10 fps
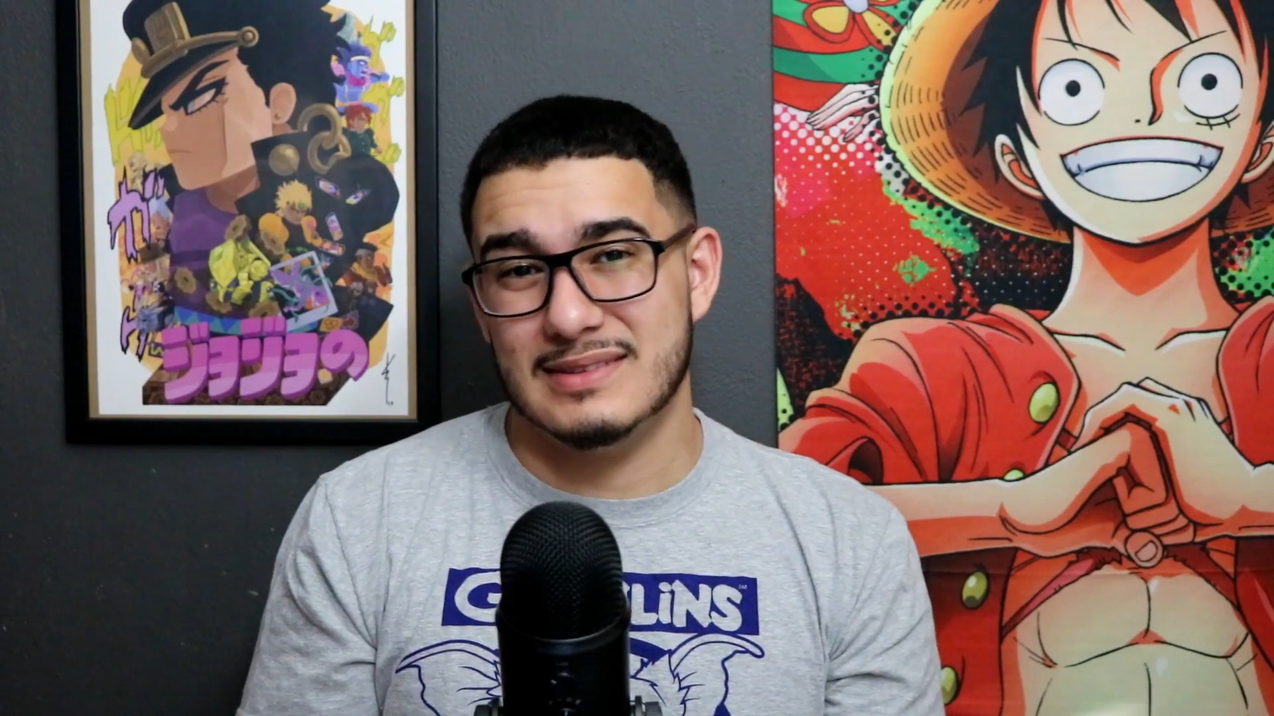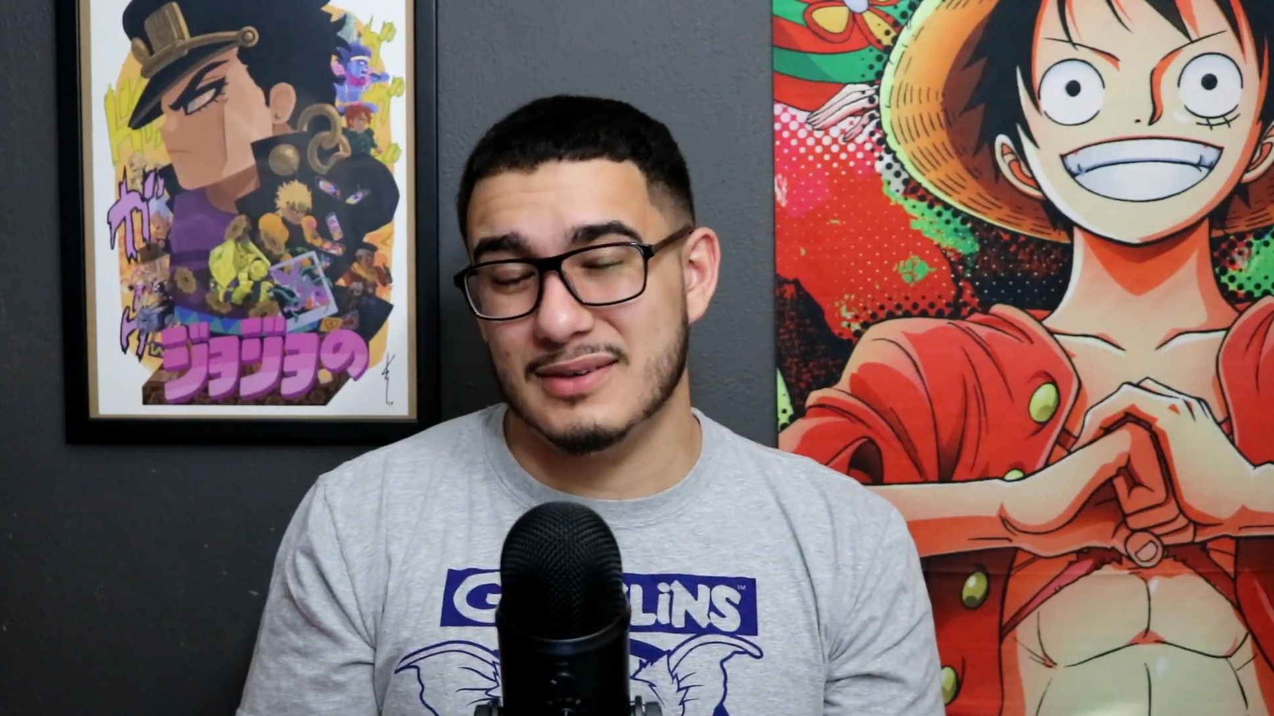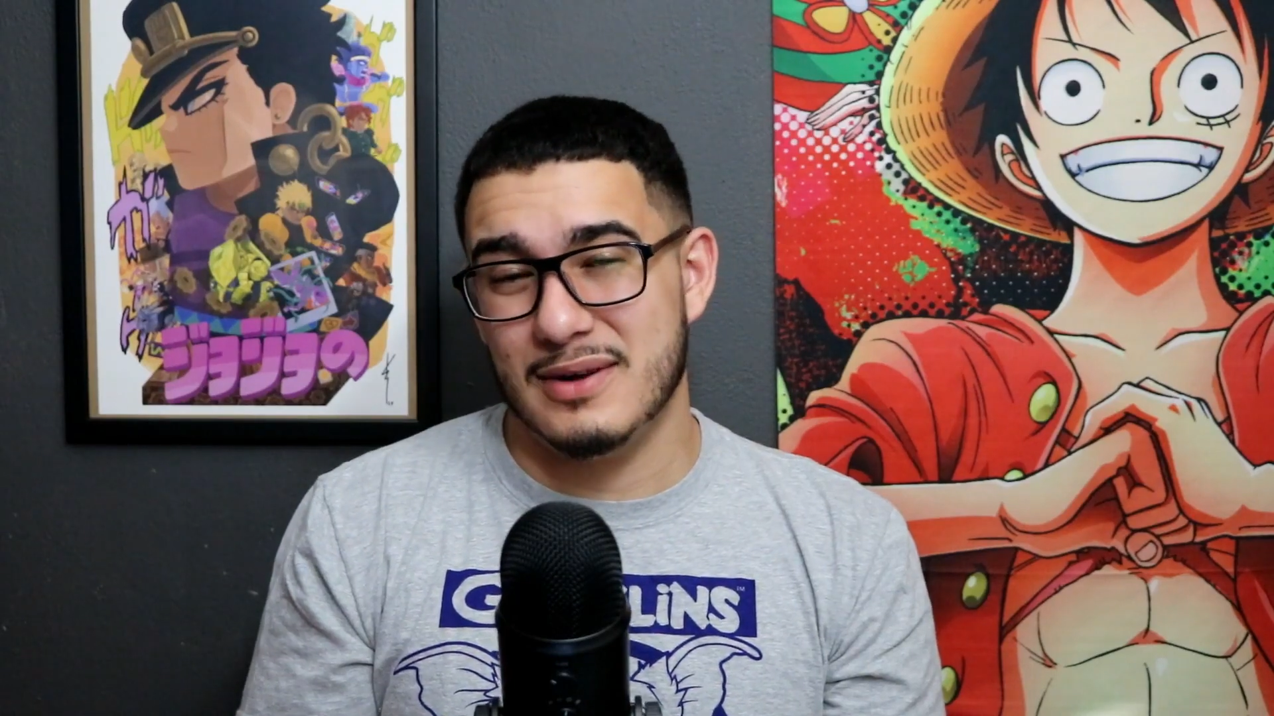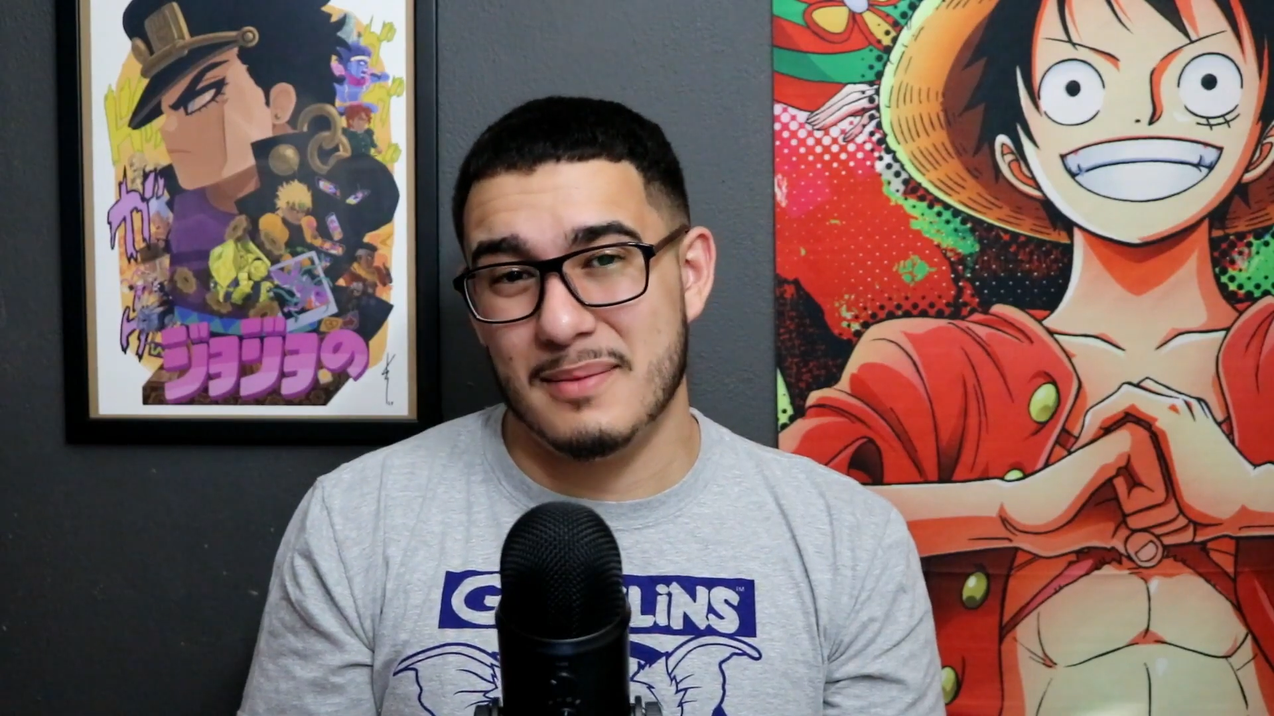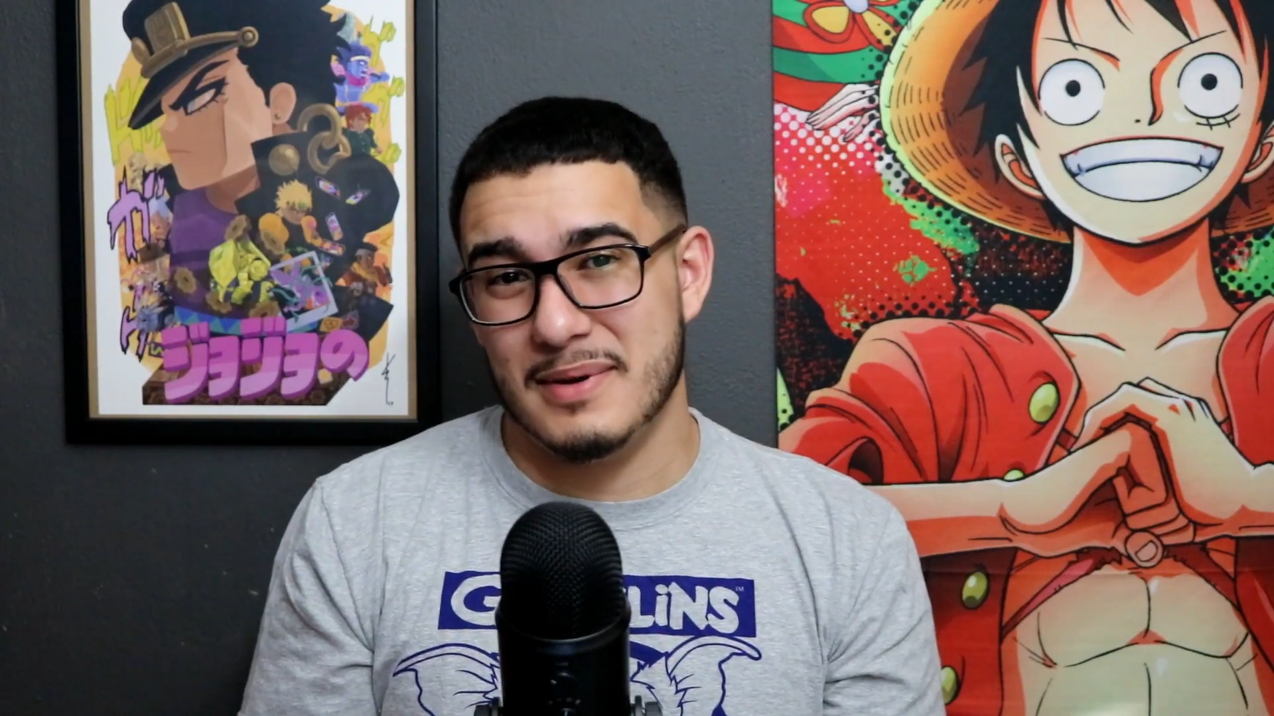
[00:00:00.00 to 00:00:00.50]
the
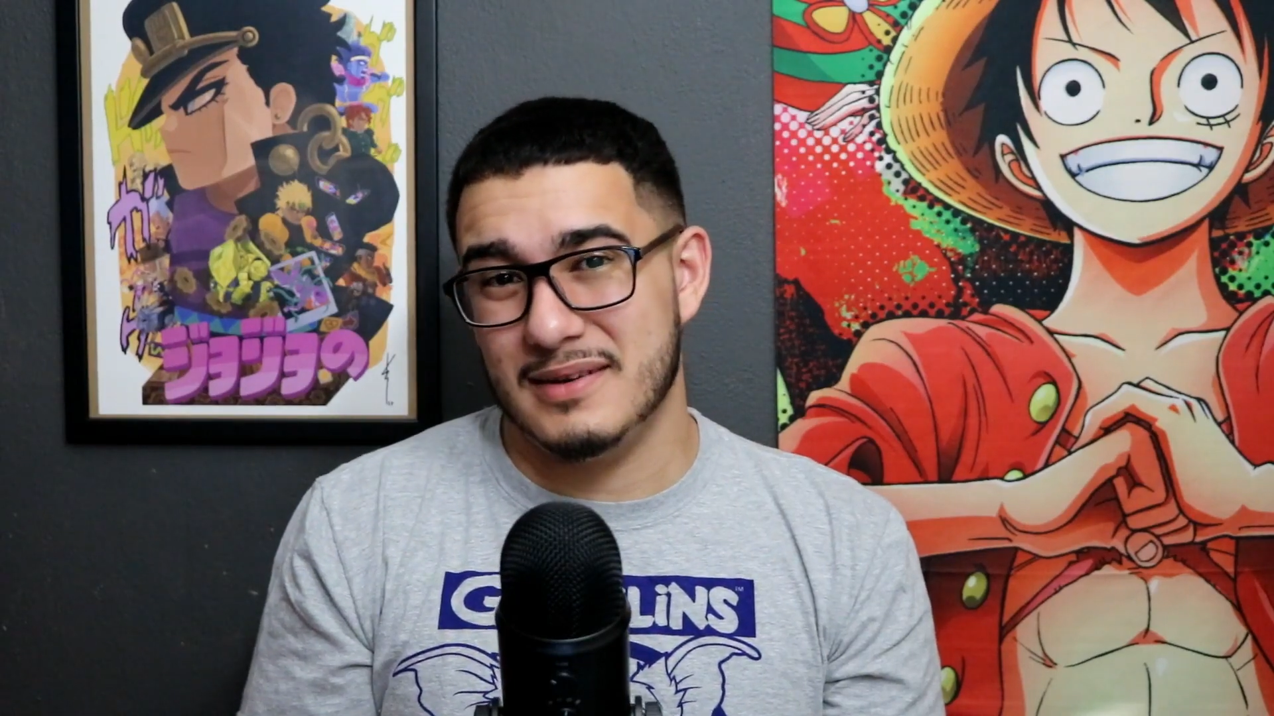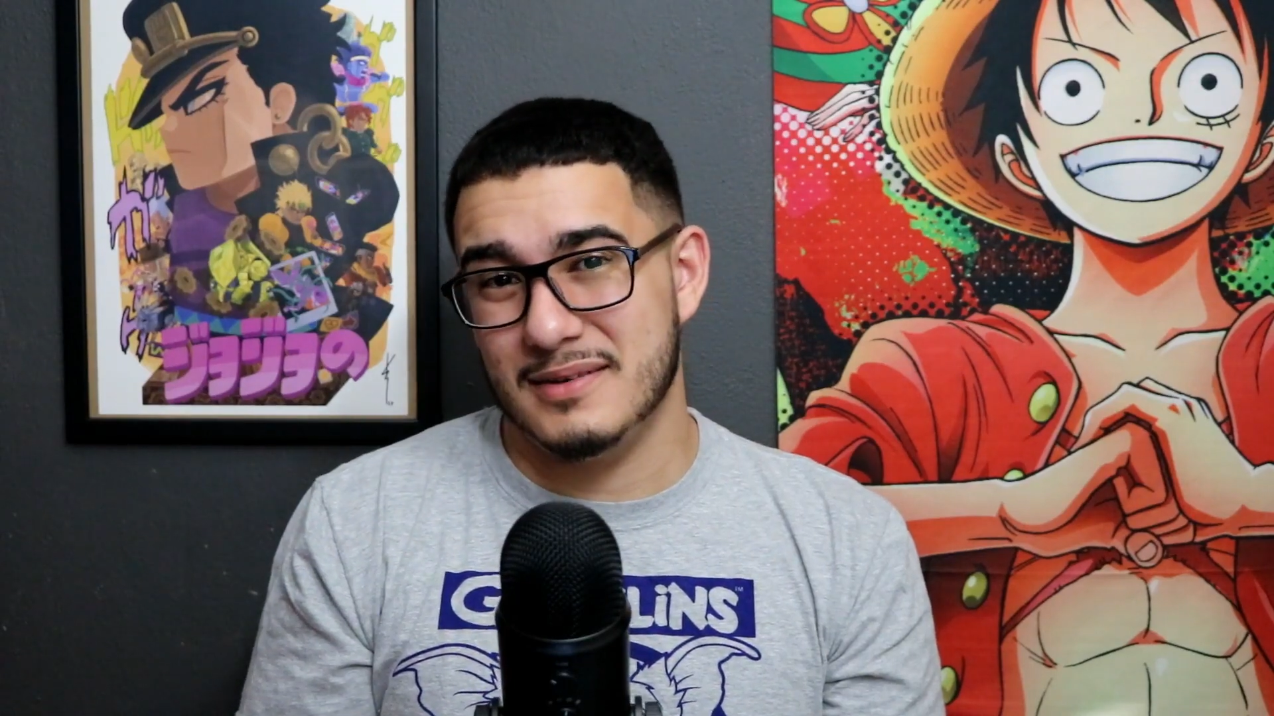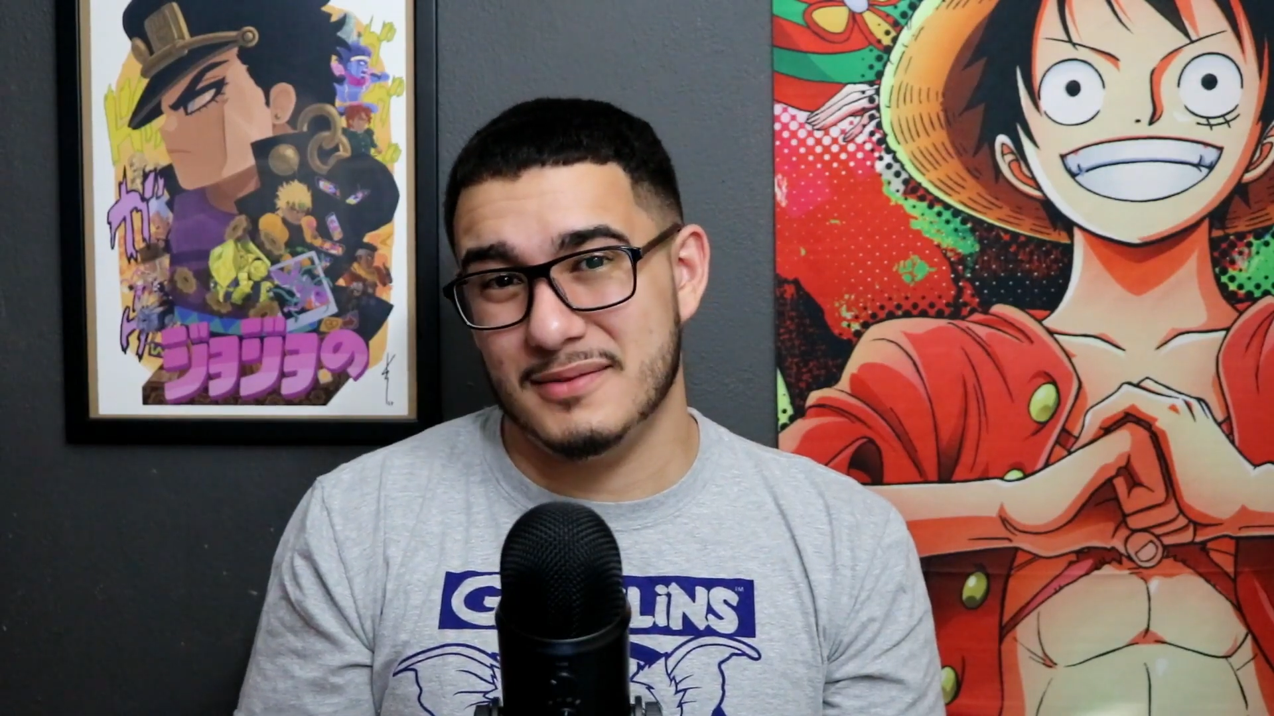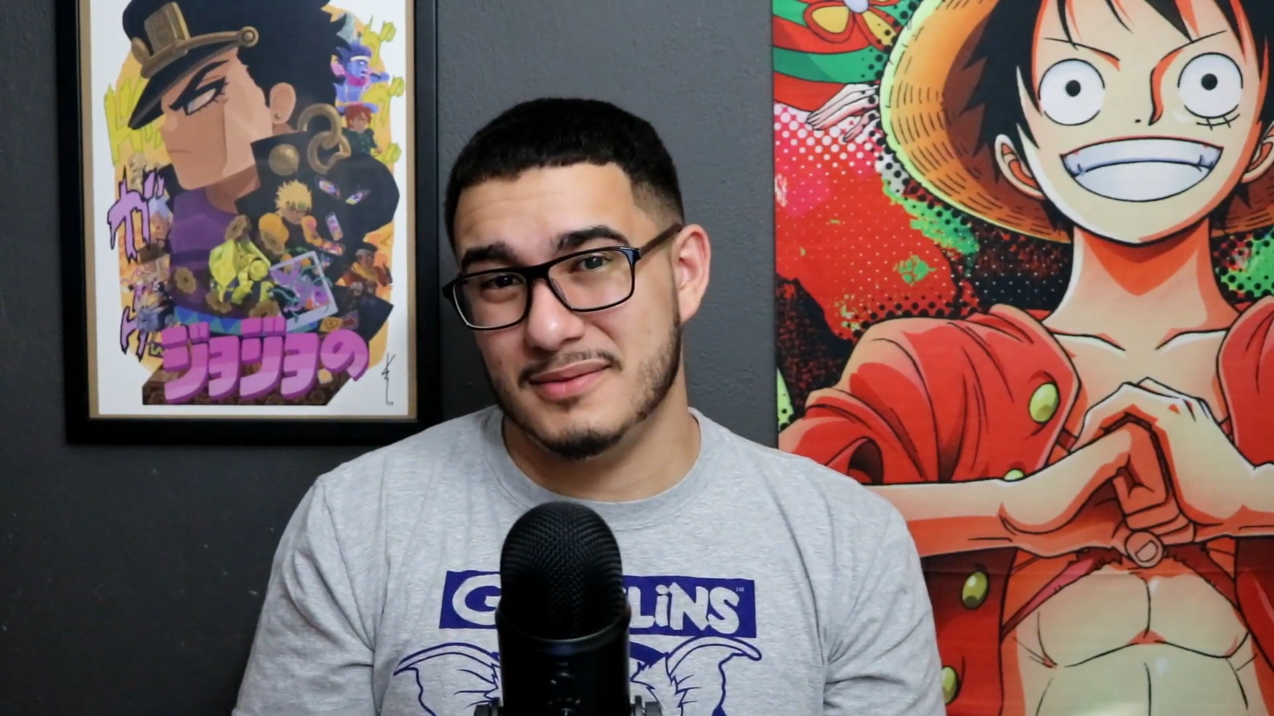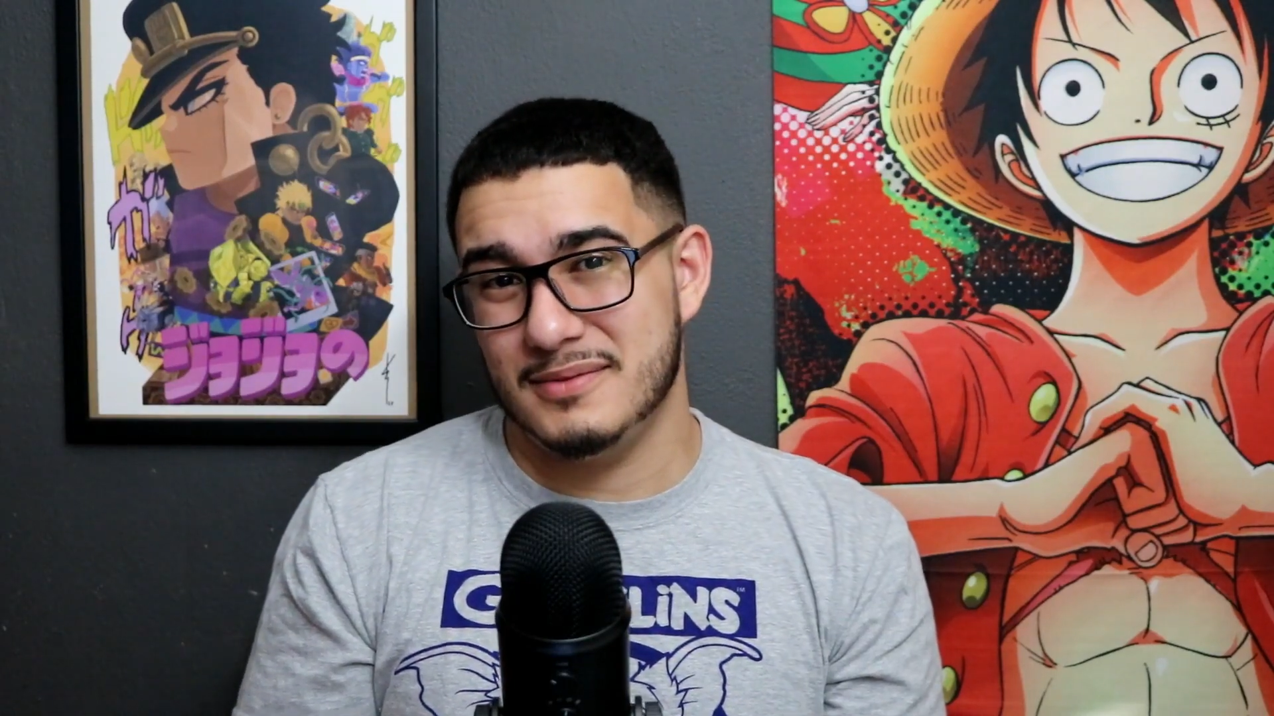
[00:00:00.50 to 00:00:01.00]
crap out
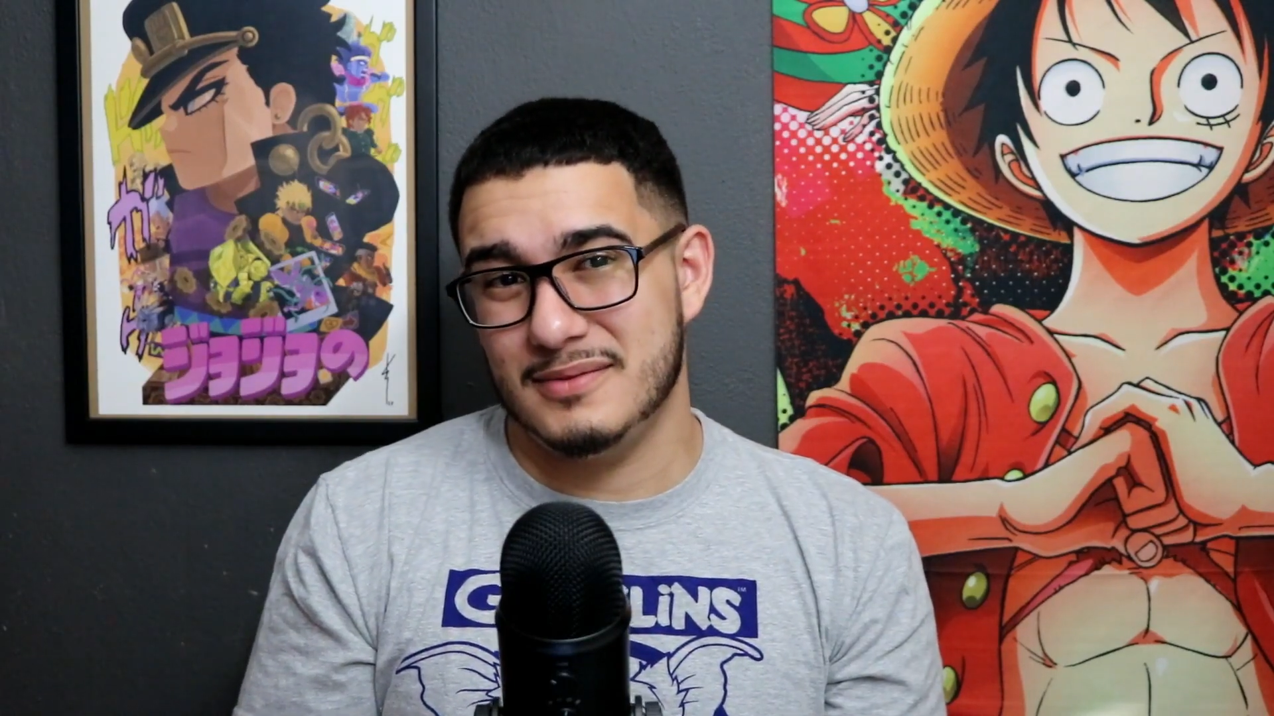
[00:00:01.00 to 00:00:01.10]
of.